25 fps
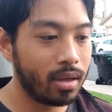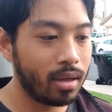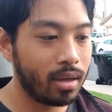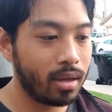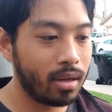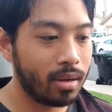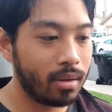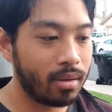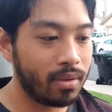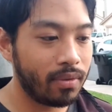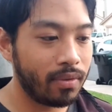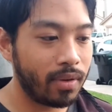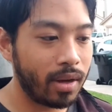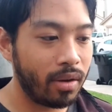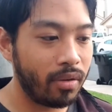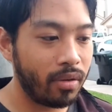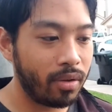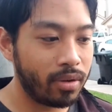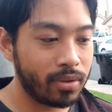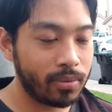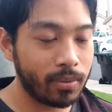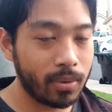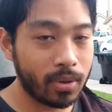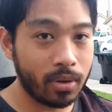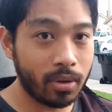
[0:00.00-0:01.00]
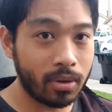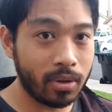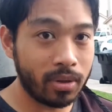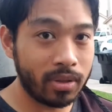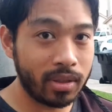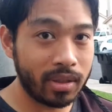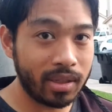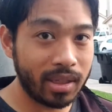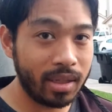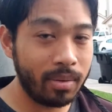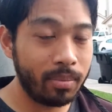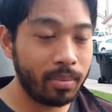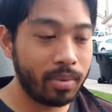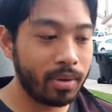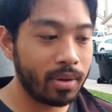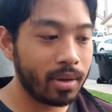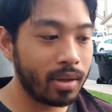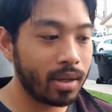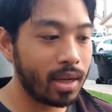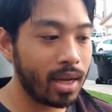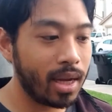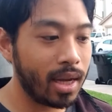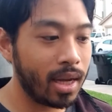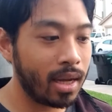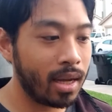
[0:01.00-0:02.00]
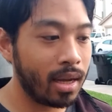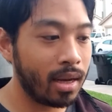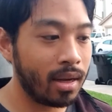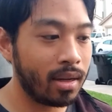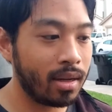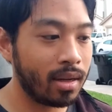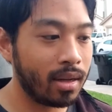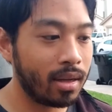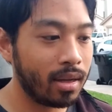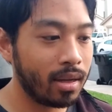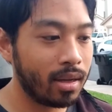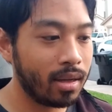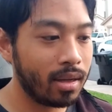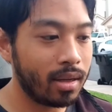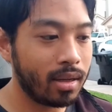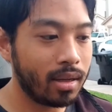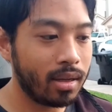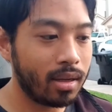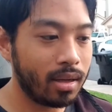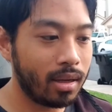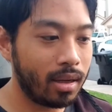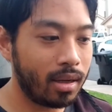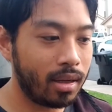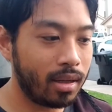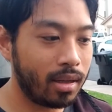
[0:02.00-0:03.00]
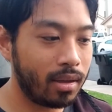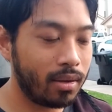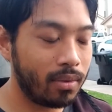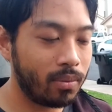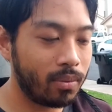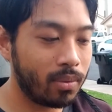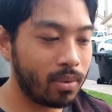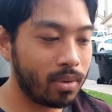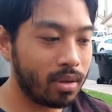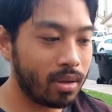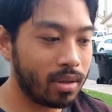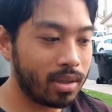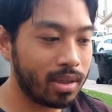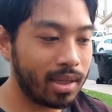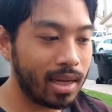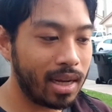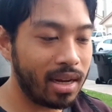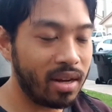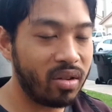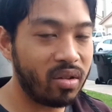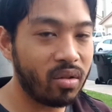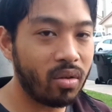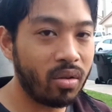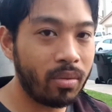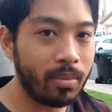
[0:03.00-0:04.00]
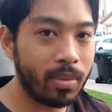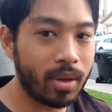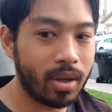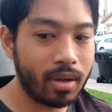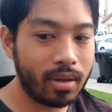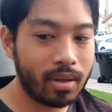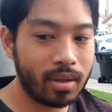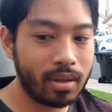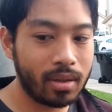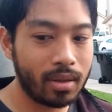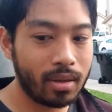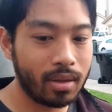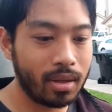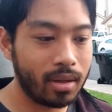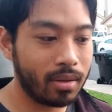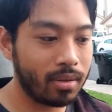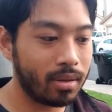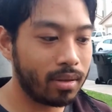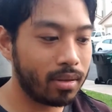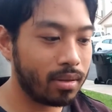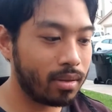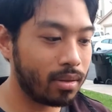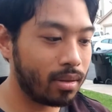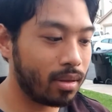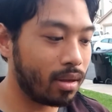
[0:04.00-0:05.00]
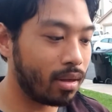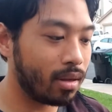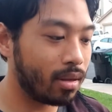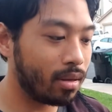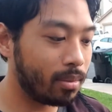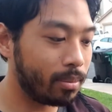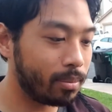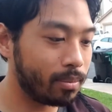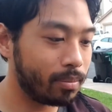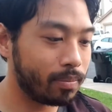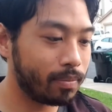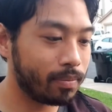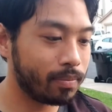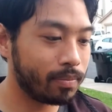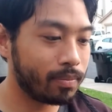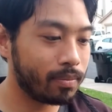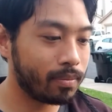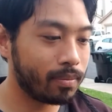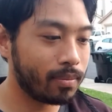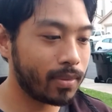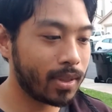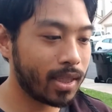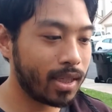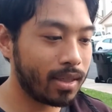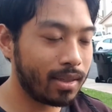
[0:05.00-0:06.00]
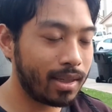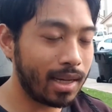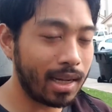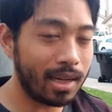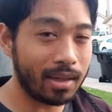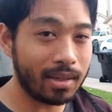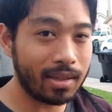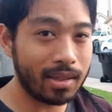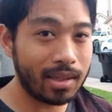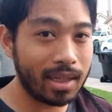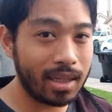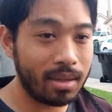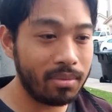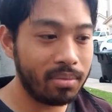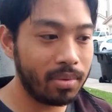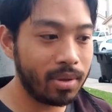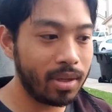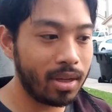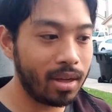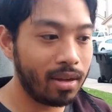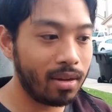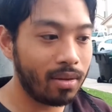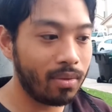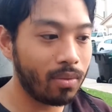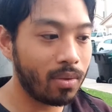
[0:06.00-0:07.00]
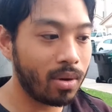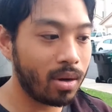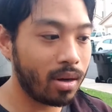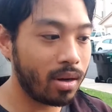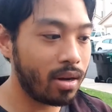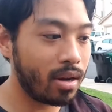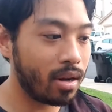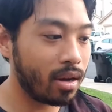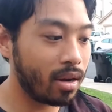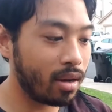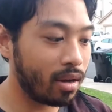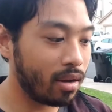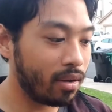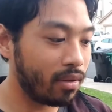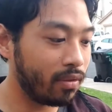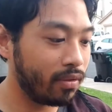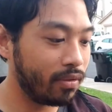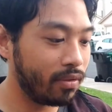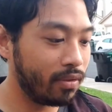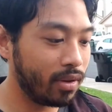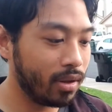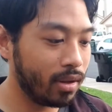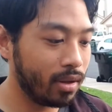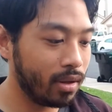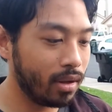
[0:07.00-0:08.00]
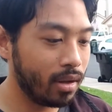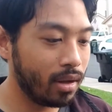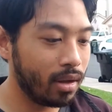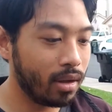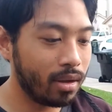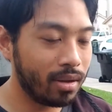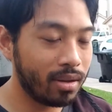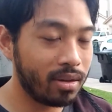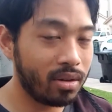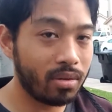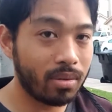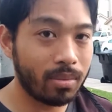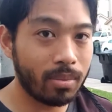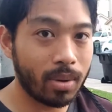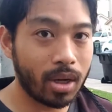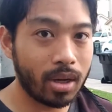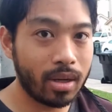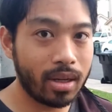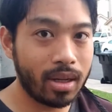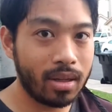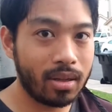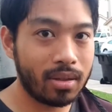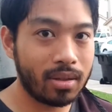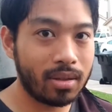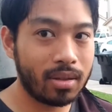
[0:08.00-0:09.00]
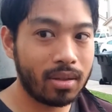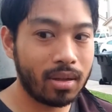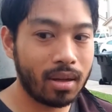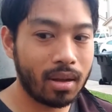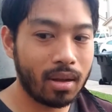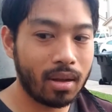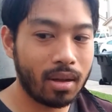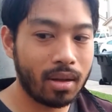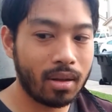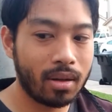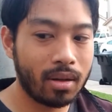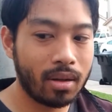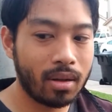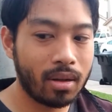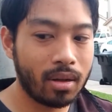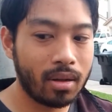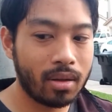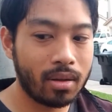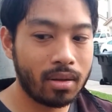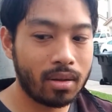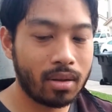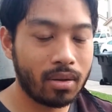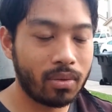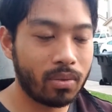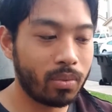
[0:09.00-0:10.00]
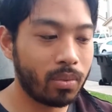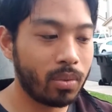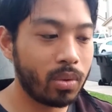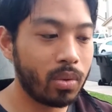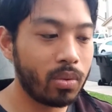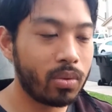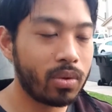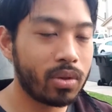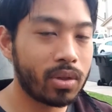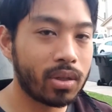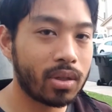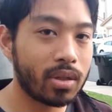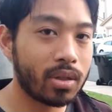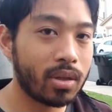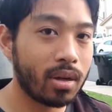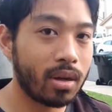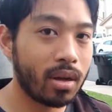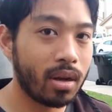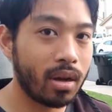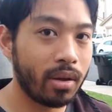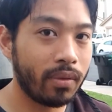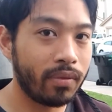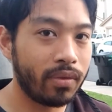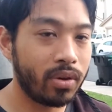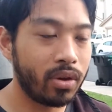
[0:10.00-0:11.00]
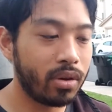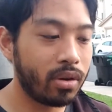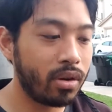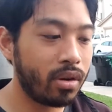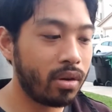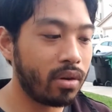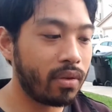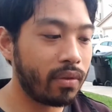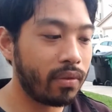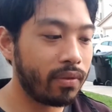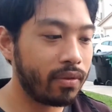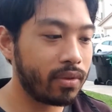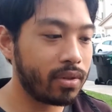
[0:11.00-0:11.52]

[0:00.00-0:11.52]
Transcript: The virus will go to sleep, and it will stay dormant. It'll stay asleep in one of your body's the roots of your nerve.